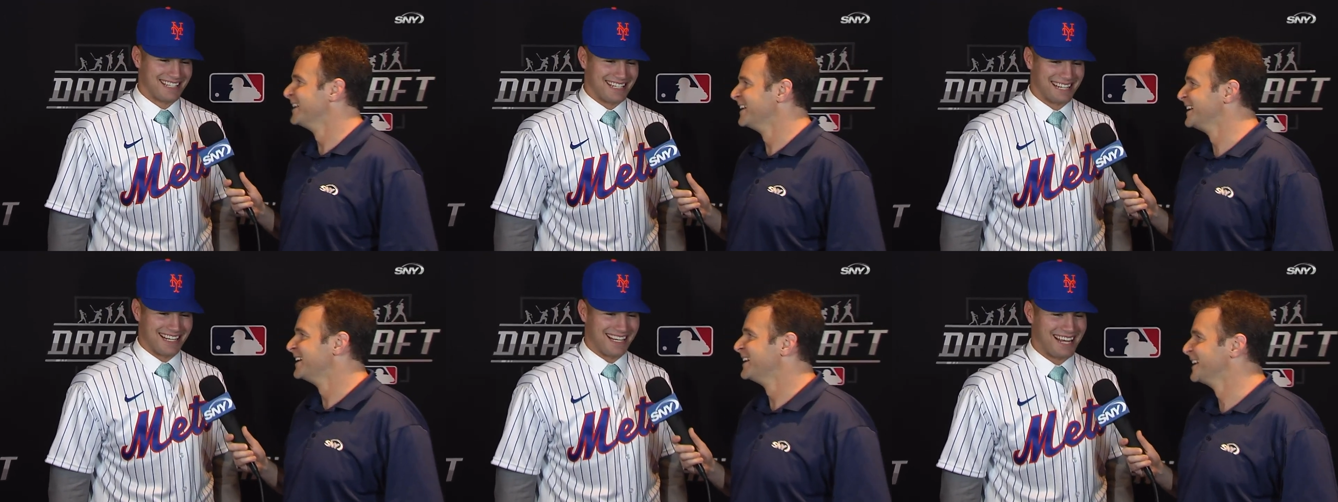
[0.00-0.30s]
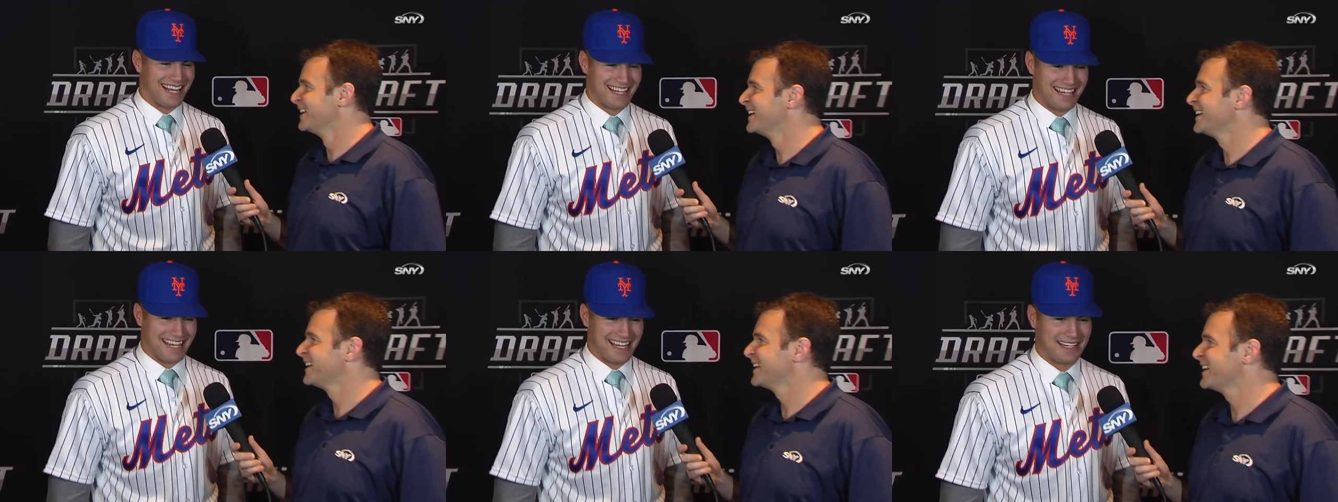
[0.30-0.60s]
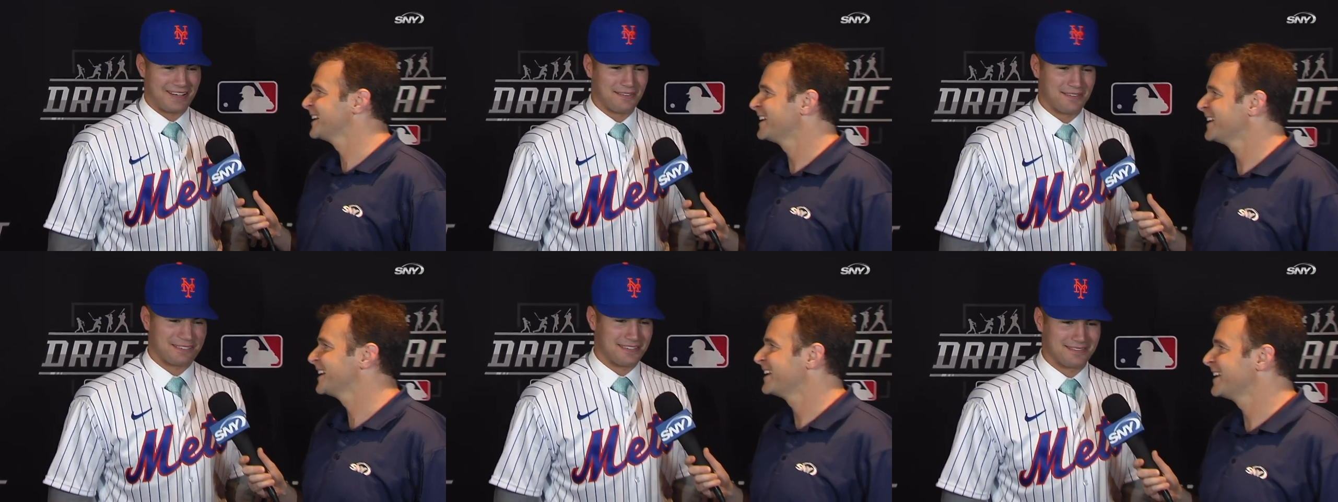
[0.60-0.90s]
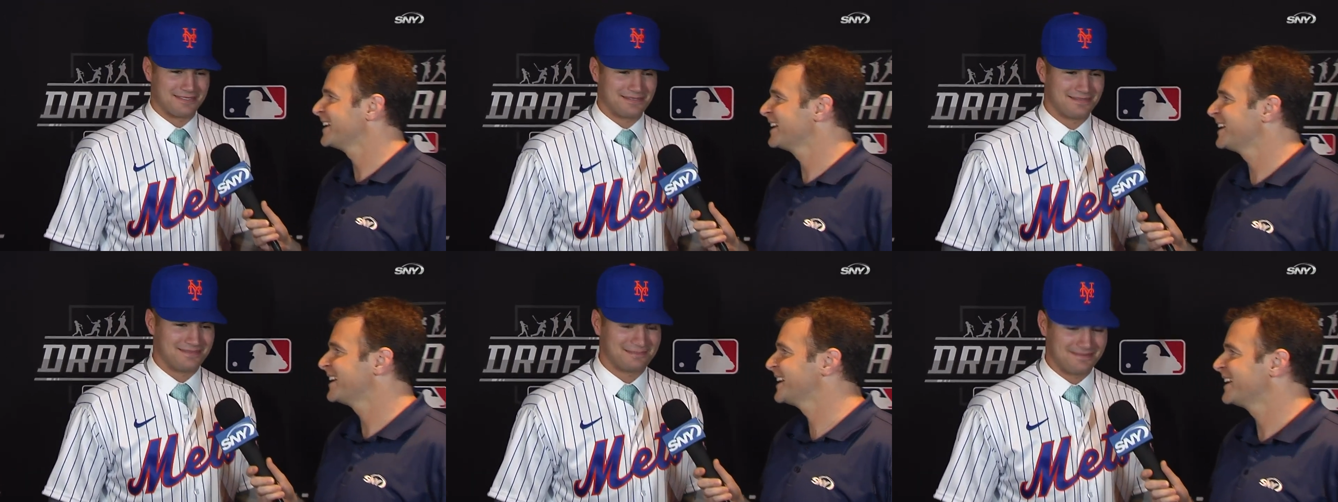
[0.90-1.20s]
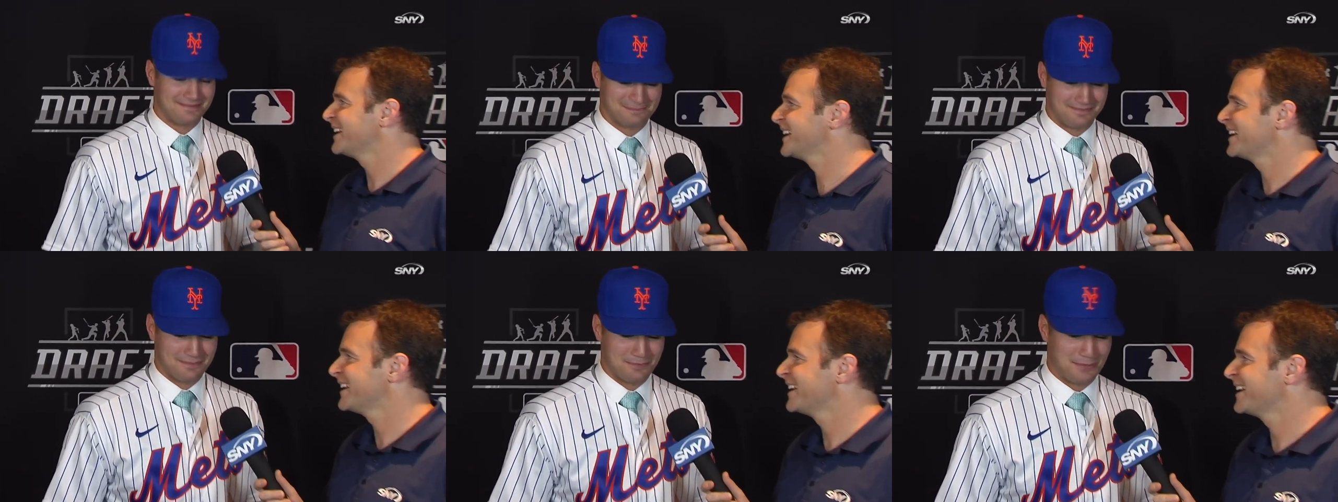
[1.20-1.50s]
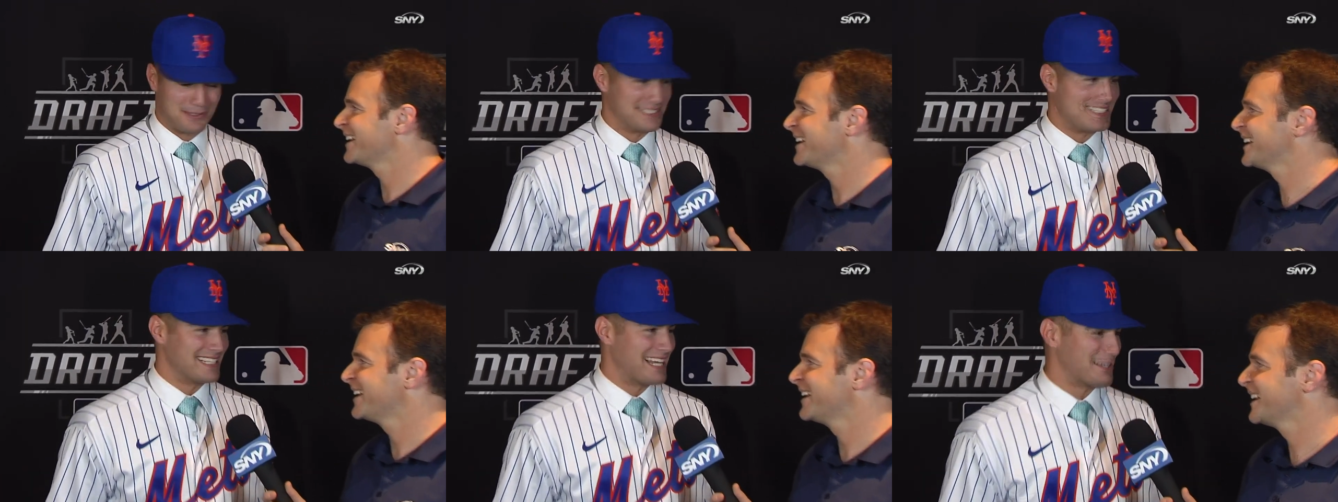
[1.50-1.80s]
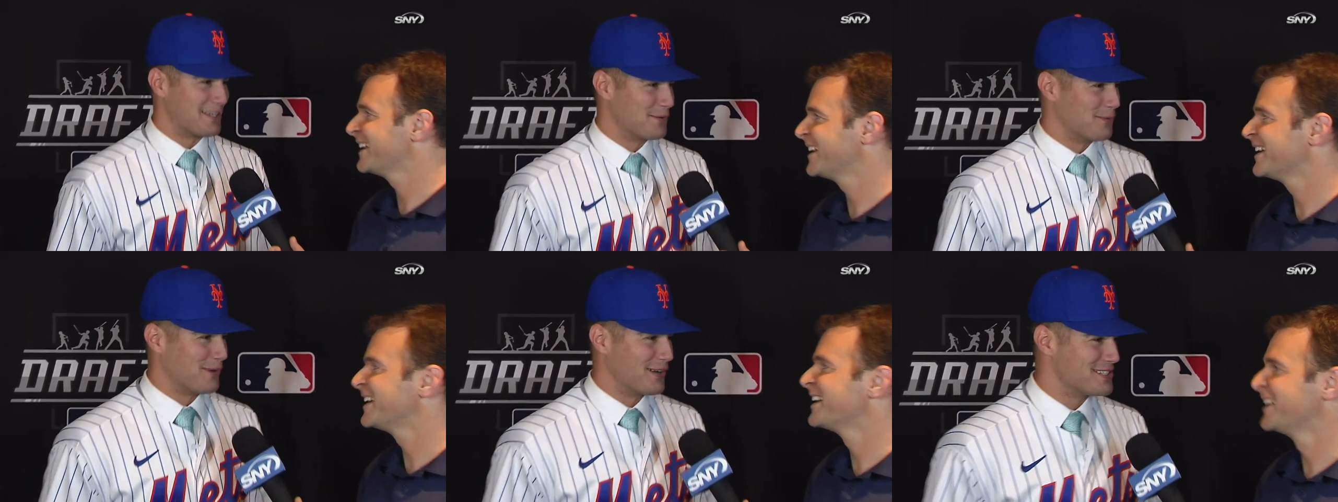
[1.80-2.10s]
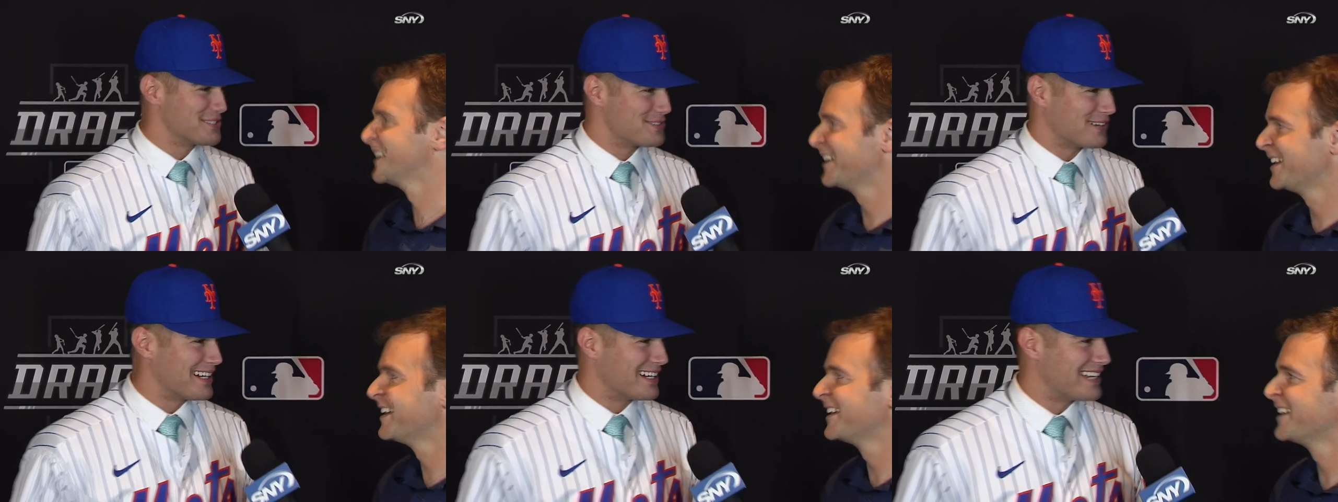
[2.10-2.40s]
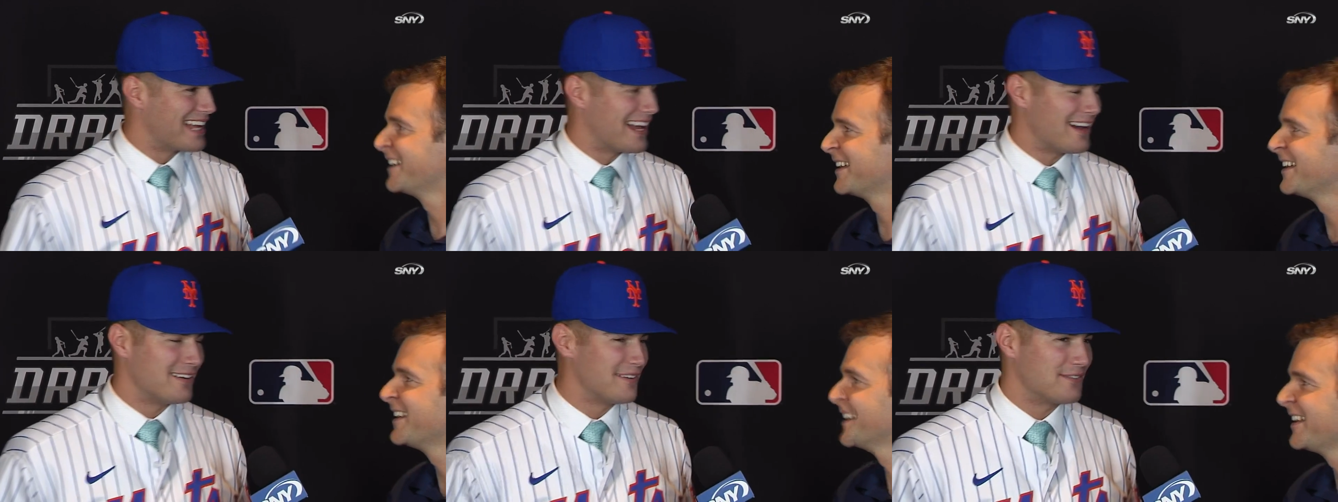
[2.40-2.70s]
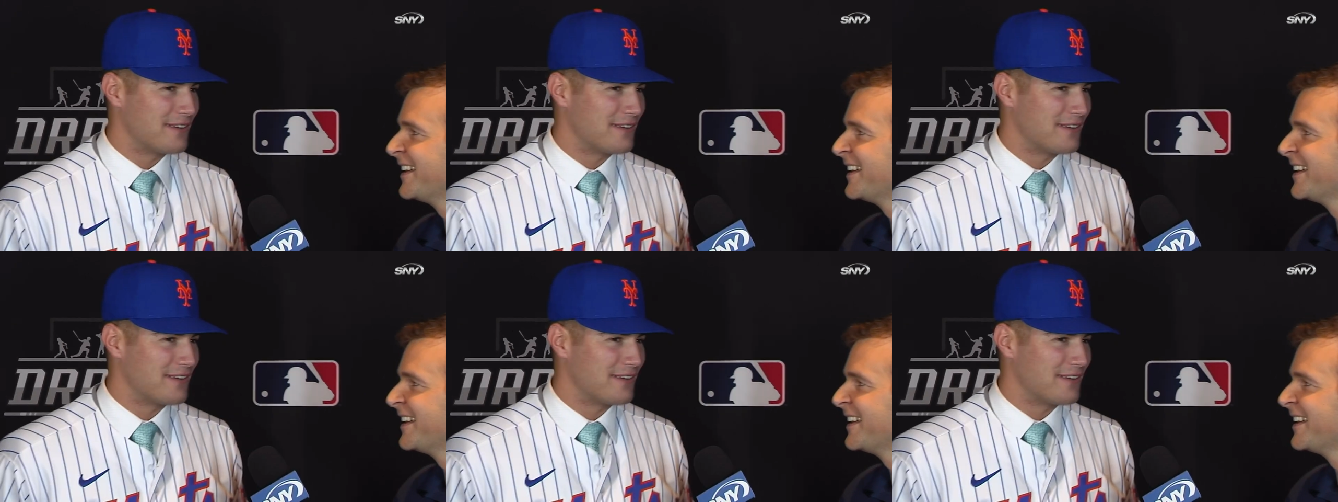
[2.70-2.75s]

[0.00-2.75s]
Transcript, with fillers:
Speaker 1: I can't, I can't even put together words right now